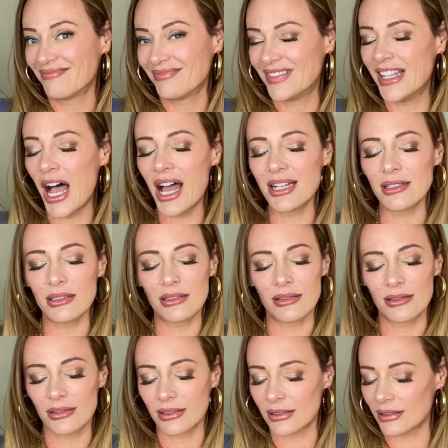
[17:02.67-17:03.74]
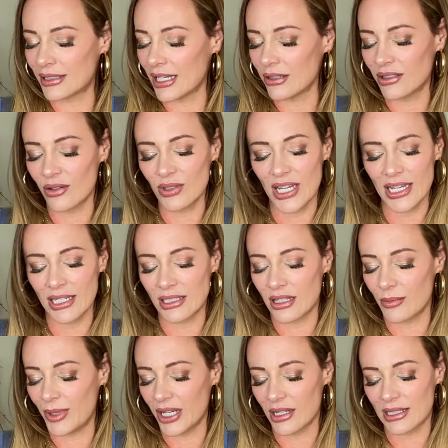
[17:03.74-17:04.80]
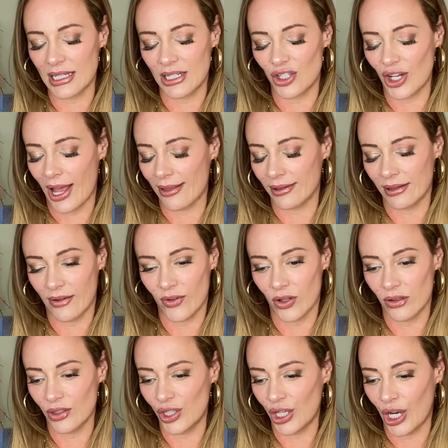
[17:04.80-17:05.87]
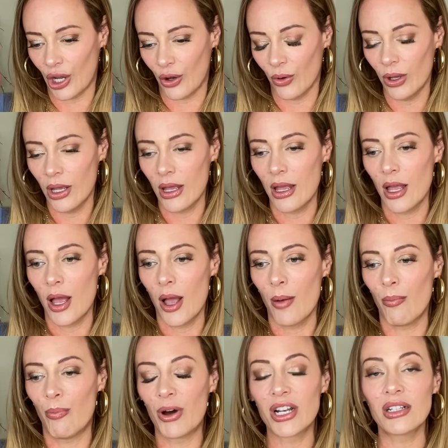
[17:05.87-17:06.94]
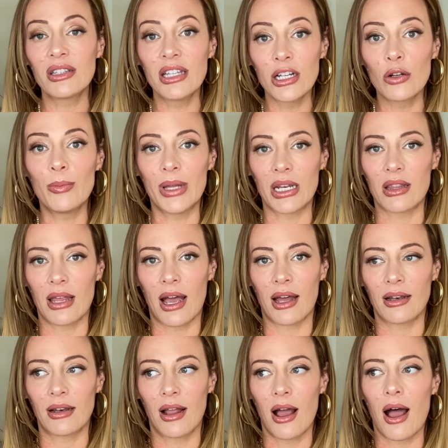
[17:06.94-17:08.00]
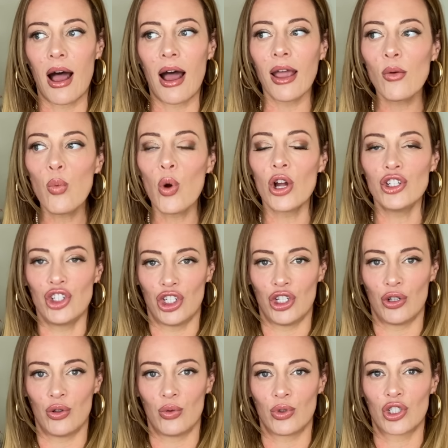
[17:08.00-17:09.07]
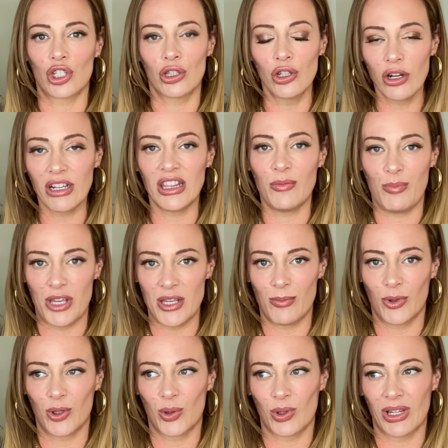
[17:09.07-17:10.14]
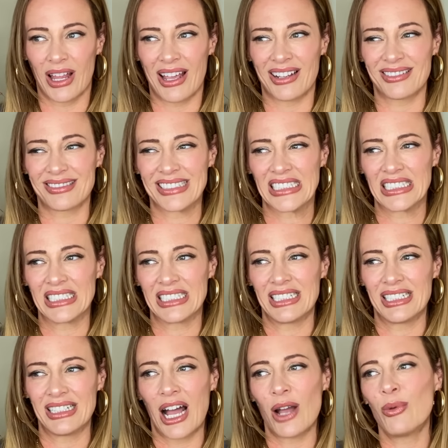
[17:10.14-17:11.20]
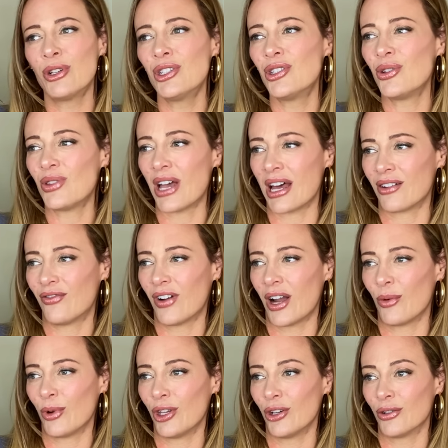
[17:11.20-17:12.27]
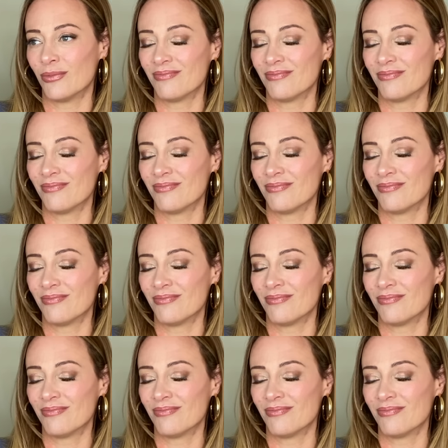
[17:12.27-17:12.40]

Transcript: Not, don't take it to the Beyonce and Shallon level, you know, but a little bit of that. I want you to look at the people who are like, I wouldn't do that if I were you.